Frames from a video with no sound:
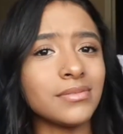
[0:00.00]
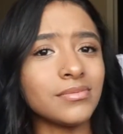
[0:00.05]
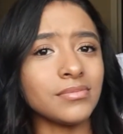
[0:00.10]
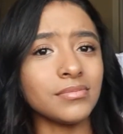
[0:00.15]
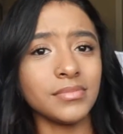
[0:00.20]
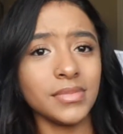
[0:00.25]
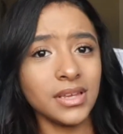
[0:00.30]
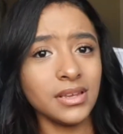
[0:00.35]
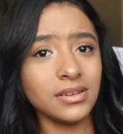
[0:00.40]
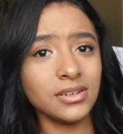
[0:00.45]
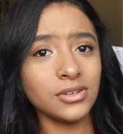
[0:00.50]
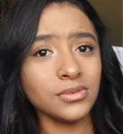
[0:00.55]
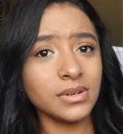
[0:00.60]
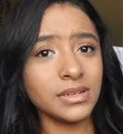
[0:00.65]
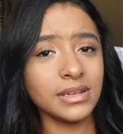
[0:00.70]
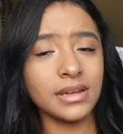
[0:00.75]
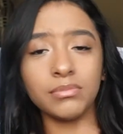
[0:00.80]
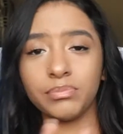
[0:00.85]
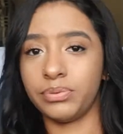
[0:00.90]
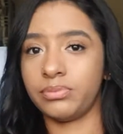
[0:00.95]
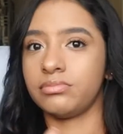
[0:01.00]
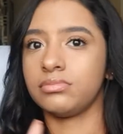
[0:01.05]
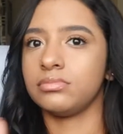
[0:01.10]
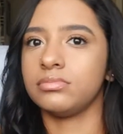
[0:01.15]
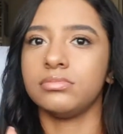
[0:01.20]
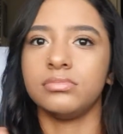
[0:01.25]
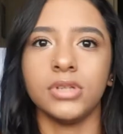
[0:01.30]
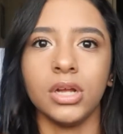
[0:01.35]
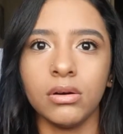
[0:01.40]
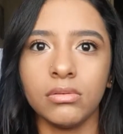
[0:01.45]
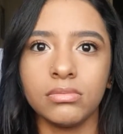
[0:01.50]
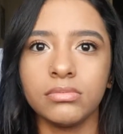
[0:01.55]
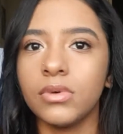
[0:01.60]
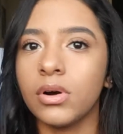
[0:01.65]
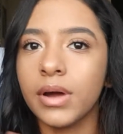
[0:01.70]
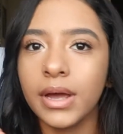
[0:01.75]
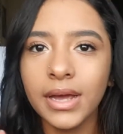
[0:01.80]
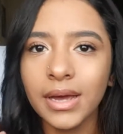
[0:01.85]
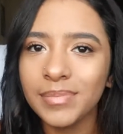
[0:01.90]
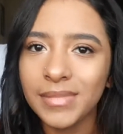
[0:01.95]
me doing that, no.
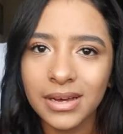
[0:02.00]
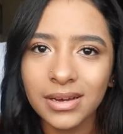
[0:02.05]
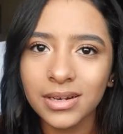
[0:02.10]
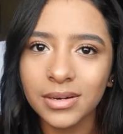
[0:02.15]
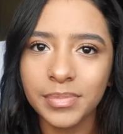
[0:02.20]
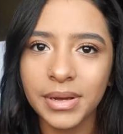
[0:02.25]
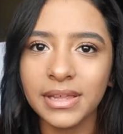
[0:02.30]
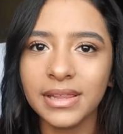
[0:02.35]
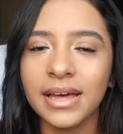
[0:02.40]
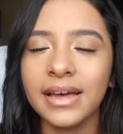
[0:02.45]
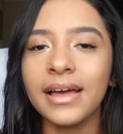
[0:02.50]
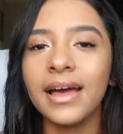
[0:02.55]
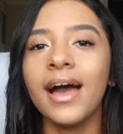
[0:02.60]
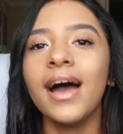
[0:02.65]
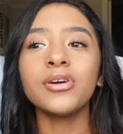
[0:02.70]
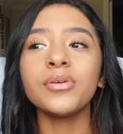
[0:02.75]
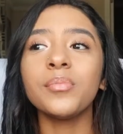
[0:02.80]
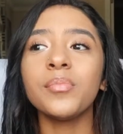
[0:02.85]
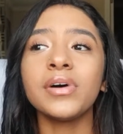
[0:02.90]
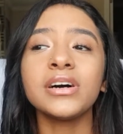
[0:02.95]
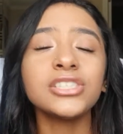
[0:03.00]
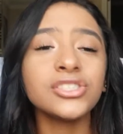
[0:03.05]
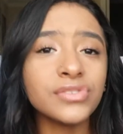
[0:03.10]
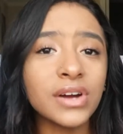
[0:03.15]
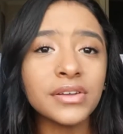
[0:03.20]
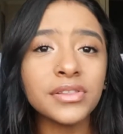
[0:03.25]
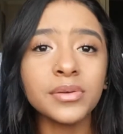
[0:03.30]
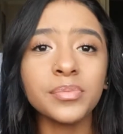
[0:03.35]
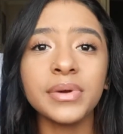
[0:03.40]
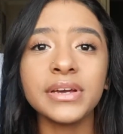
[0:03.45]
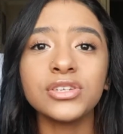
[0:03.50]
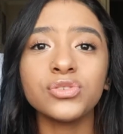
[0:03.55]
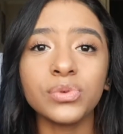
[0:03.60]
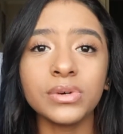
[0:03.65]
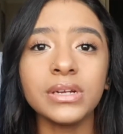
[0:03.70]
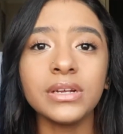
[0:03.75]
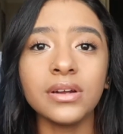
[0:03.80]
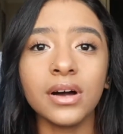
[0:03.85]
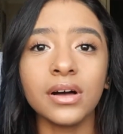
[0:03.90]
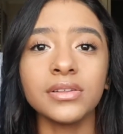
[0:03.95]
Okay, I'm not gonna pay that. I would much rather pay
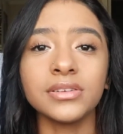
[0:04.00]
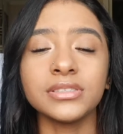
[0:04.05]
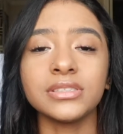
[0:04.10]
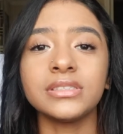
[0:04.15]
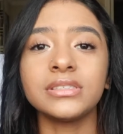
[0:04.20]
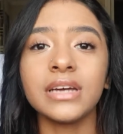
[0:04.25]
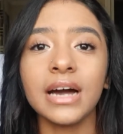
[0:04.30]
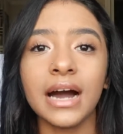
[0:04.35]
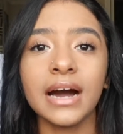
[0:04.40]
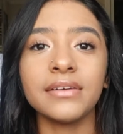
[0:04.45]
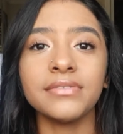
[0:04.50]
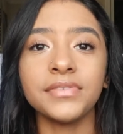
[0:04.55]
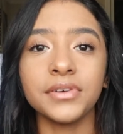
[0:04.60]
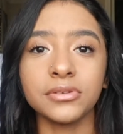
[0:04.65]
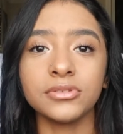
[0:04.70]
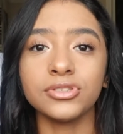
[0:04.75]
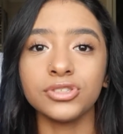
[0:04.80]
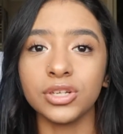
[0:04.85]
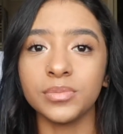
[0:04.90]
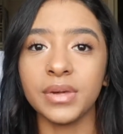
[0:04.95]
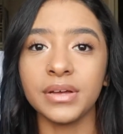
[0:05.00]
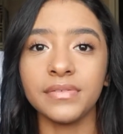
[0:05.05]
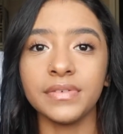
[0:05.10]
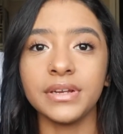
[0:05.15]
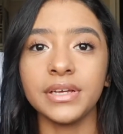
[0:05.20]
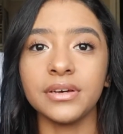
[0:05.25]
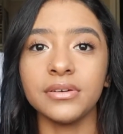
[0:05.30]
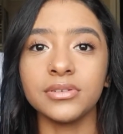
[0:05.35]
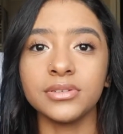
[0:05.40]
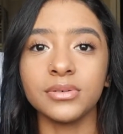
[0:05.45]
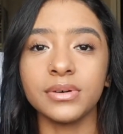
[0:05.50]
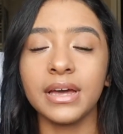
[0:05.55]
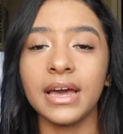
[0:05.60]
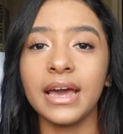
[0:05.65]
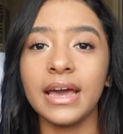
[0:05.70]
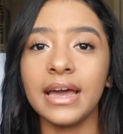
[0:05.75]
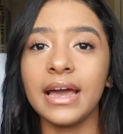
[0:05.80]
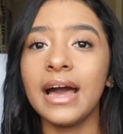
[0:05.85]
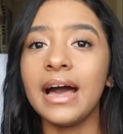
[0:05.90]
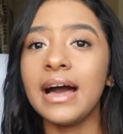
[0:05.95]
$20 to add filters on my videos.
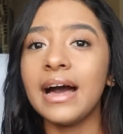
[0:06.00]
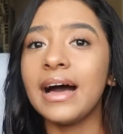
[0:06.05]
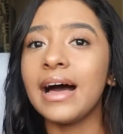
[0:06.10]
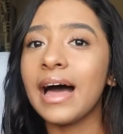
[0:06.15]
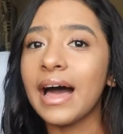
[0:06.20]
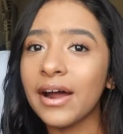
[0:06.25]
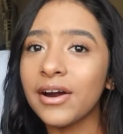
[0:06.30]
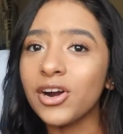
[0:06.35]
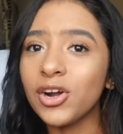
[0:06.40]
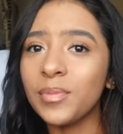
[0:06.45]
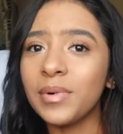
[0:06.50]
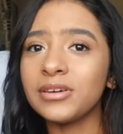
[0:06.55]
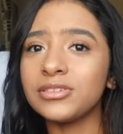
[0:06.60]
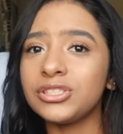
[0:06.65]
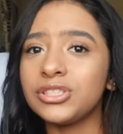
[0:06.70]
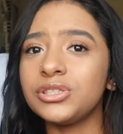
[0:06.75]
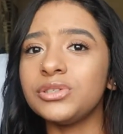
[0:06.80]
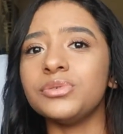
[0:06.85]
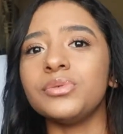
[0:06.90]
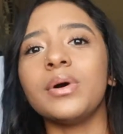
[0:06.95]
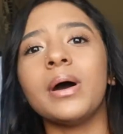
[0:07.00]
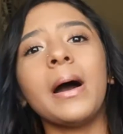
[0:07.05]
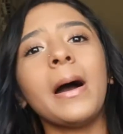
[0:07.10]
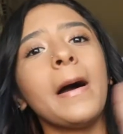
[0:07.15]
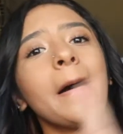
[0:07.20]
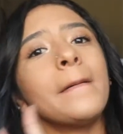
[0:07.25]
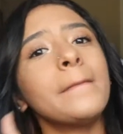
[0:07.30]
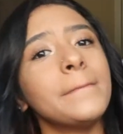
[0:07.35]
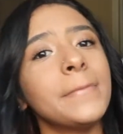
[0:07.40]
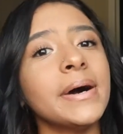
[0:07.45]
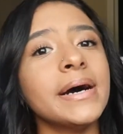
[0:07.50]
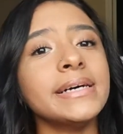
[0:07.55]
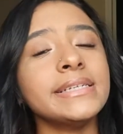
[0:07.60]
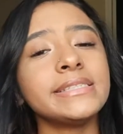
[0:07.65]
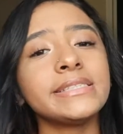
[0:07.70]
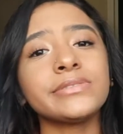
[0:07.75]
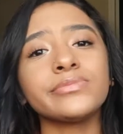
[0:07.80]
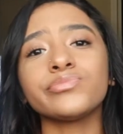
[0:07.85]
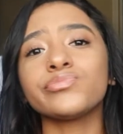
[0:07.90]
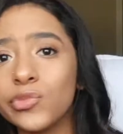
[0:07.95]
Okay, I don't know about you,
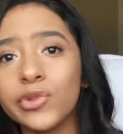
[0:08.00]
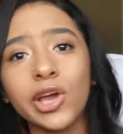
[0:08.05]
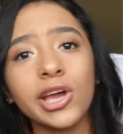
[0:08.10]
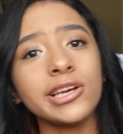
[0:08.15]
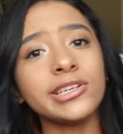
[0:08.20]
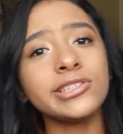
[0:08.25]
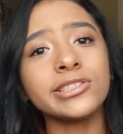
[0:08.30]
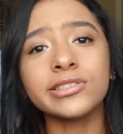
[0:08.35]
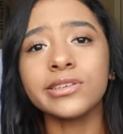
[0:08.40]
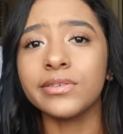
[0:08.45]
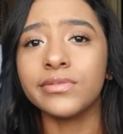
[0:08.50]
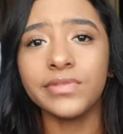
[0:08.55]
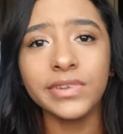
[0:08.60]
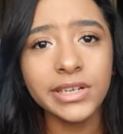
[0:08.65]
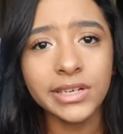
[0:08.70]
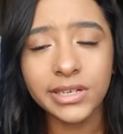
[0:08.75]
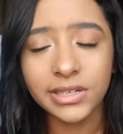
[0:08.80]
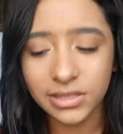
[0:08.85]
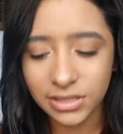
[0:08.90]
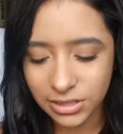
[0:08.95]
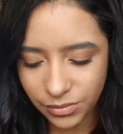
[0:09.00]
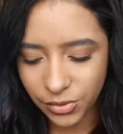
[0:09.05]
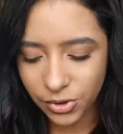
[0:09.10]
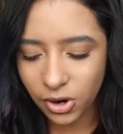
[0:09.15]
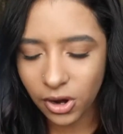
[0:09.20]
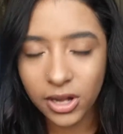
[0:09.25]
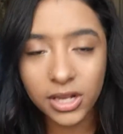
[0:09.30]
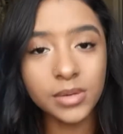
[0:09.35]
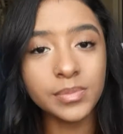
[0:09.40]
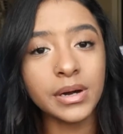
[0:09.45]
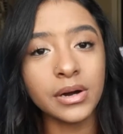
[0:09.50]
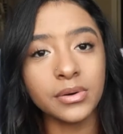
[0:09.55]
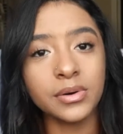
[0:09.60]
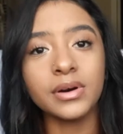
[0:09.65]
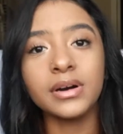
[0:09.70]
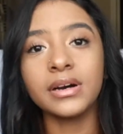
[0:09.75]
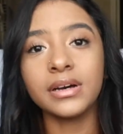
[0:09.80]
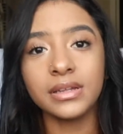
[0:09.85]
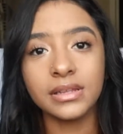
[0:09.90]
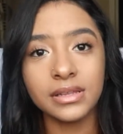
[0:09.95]
but it's just convenient. We're all about
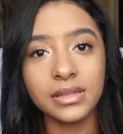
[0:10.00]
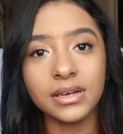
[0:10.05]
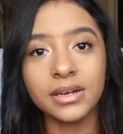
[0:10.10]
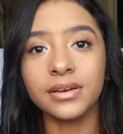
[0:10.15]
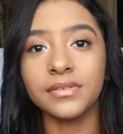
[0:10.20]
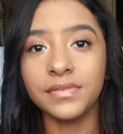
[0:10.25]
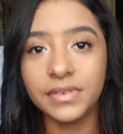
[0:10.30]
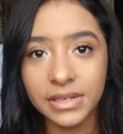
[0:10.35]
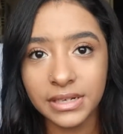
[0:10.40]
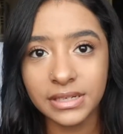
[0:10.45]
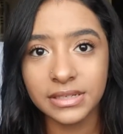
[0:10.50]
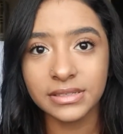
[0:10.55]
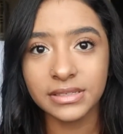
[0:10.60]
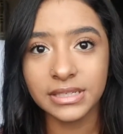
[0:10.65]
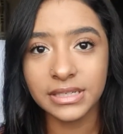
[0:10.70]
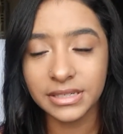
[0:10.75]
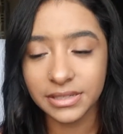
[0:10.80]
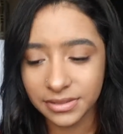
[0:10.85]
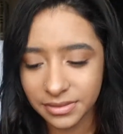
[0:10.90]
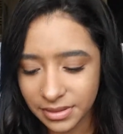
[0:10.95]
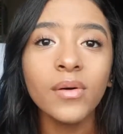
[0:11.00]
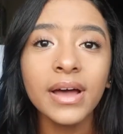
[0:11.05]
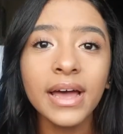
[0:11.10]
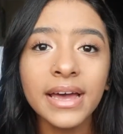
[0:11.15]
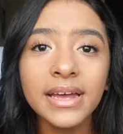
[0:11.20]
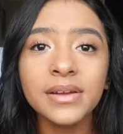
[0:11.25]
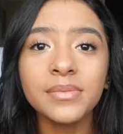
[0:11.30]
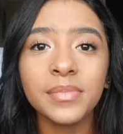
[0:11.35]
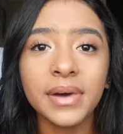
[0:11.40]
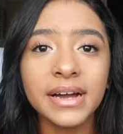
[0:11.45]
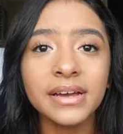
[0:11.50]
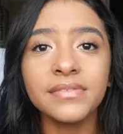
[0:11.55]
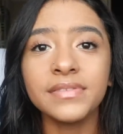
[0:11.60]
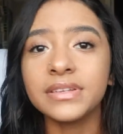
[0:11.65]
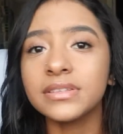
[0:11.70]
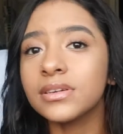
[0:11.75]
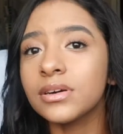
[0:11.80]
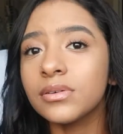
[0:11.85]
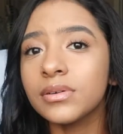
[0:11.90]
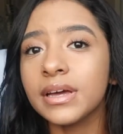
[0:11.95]
the convenience here. Go ahead and buy
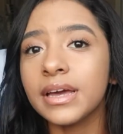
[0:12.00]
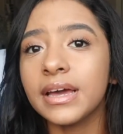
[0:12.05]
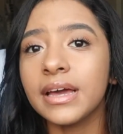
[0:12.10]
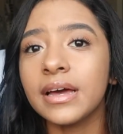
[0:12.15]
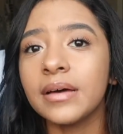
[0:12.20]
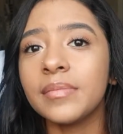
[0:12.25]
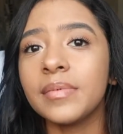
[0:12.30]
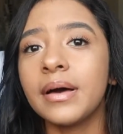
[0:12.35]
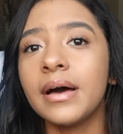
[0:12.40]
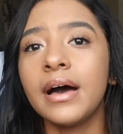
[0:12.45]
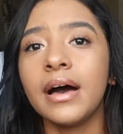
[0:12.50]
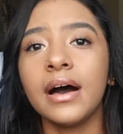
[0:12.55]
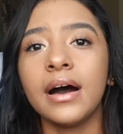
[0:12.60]
ViscoCam.